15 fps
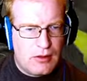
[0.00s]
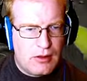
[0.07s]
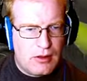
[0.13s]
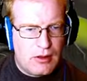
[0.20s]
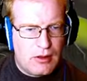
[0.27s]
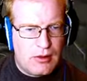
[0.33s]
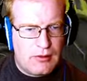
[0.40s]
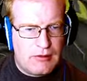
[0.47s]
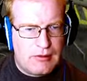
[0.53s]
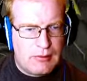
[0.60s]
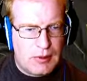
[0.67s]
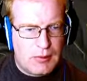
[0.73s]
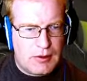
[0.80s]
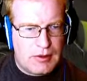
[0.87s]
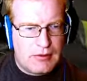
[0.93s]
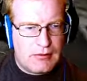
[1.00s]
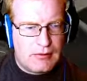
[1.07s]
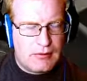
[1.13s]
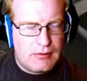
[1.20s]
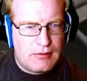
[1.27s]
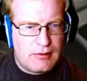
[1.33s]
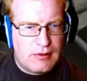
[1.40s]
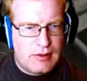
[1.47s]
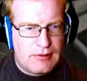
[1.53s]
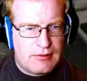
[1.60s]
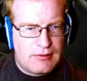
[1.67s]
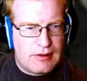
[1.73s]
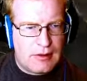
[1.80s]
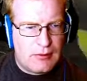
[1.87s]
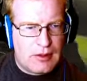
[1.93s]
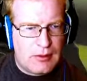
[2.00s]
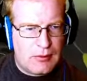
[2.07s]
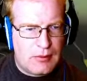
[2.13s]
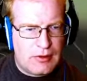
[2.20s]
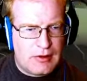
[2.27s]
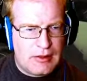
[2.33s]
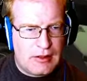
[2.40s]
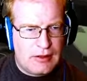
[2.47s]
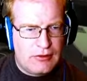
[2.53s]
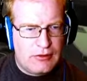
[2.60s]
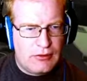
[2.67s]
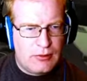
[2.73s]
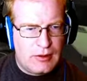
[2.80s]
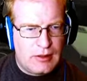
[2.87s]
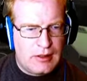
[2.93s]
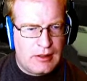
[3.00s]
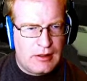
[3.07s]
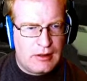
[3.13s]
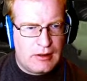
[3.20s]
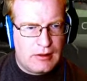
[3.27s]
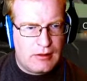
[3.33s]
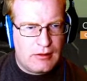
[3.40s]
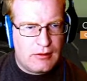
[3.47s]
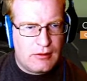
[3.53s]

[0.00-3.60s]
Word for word: Uh, that's not what I want. That's not what I want. Can I do a